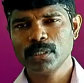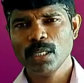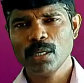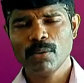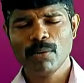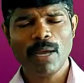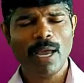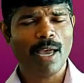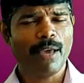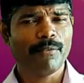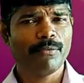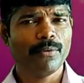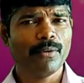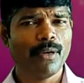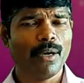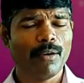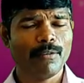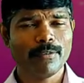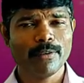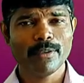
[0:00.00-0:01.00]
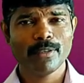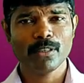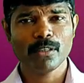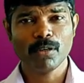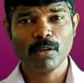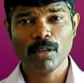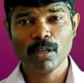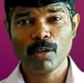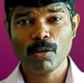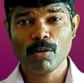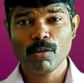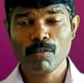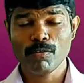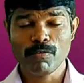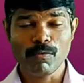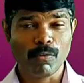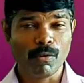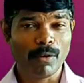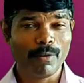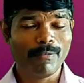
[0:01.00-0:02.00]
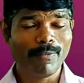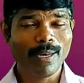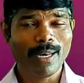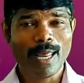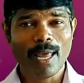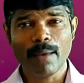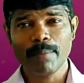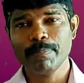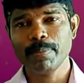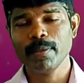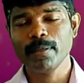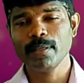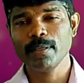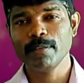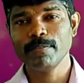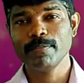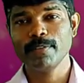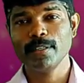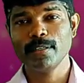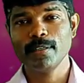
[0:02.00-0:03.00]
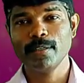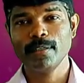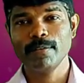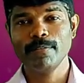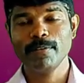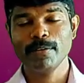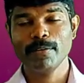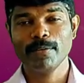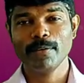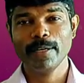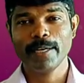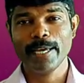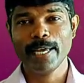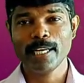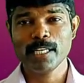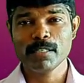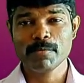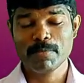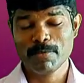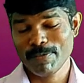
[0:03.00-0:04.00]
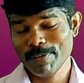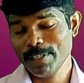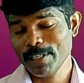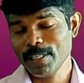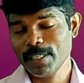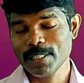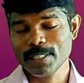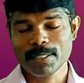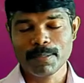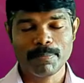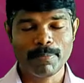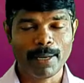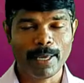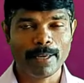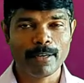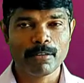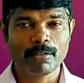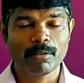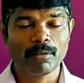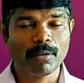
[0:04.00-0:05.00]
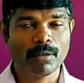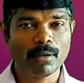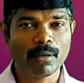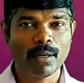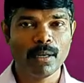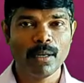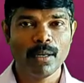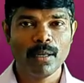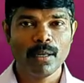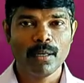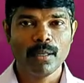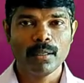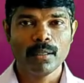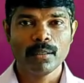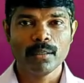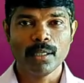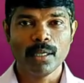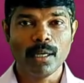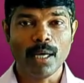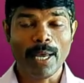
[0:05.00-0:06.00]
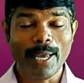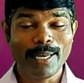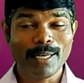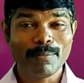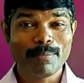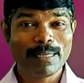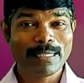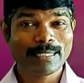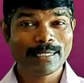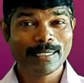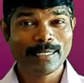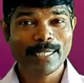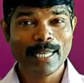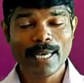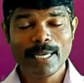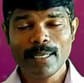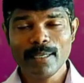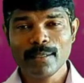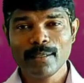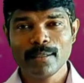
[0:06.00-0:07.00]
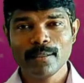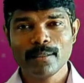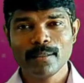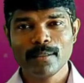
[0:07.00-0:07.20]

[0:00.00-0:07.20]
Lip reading: Now, have you ever thought of what will happen if the living organisms, whether it is a plant or the animals, die?